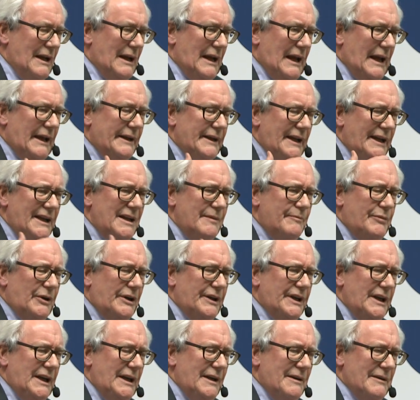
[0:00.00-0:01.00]
And
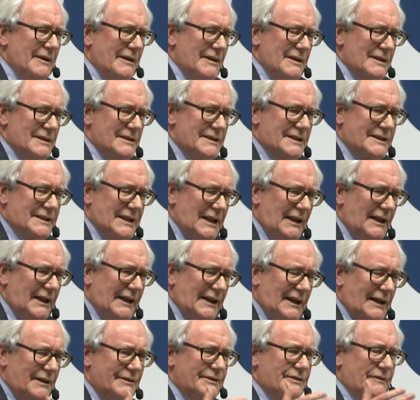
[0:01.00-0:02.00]
anybody
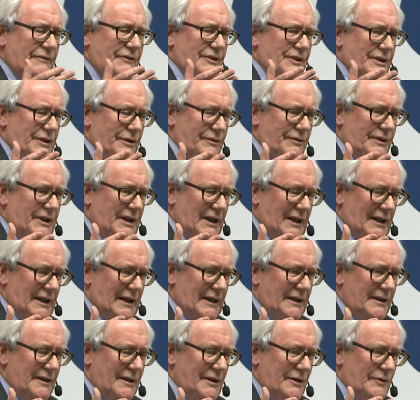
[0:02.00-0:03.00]
selling out of the
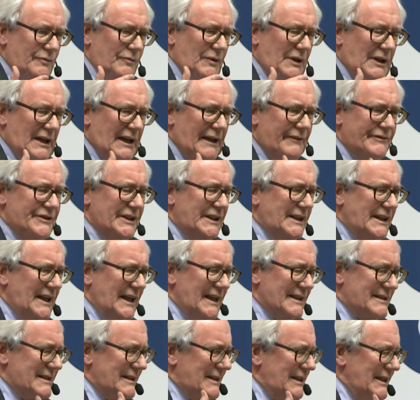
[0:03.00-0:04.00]
UK will have to
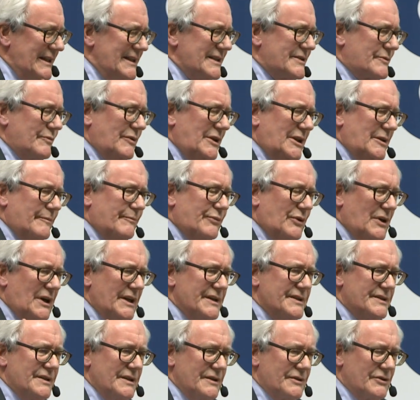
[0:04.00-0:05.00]
get at least world
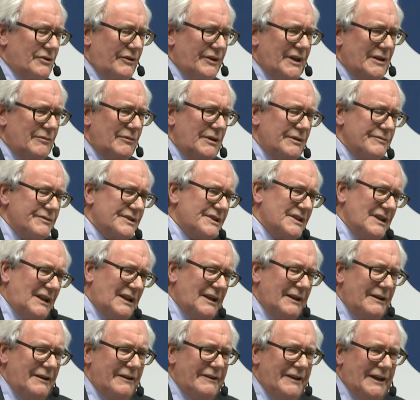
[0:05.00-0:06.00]
prices or they won't
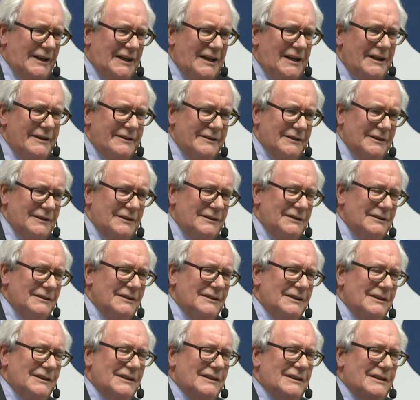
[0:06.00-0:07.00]
sell anything either.
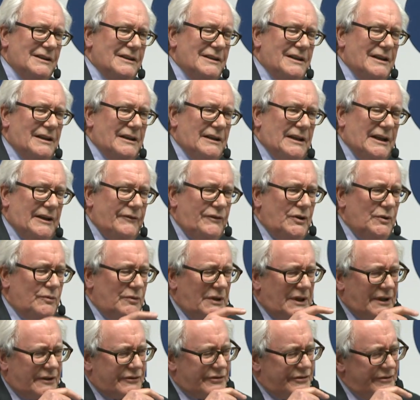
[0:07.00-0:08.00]
If you
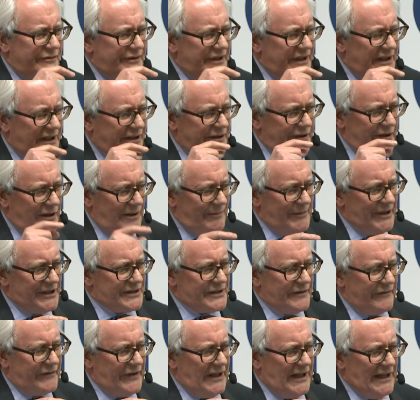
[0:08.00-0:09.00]
work through the
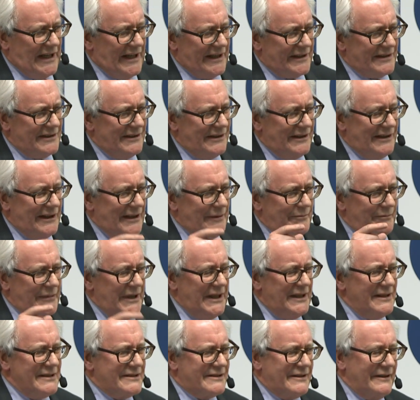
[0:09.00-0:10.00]
economics of that, it
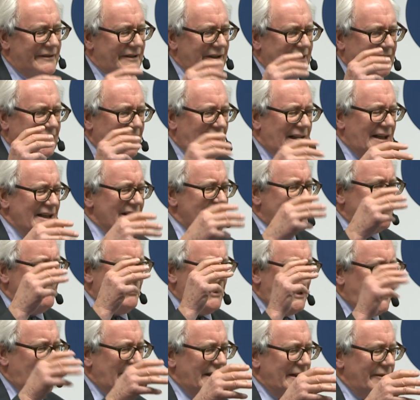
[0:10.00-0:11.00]
means that the guys
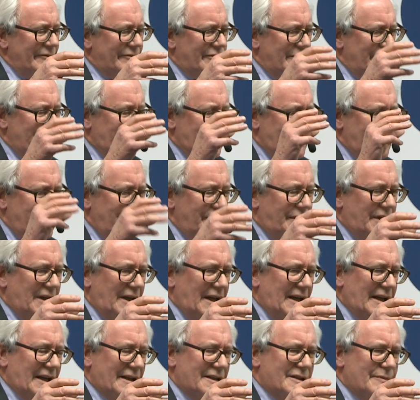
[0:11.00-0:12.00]
buying from the UK
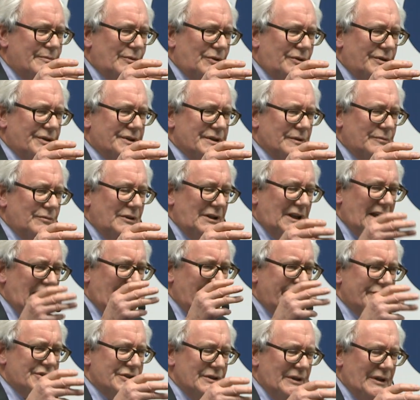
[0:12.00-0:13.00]
exporter will
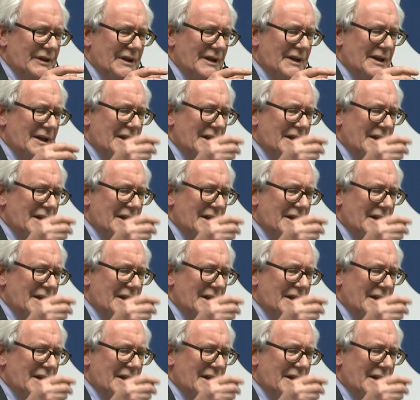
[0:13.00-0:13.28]
have to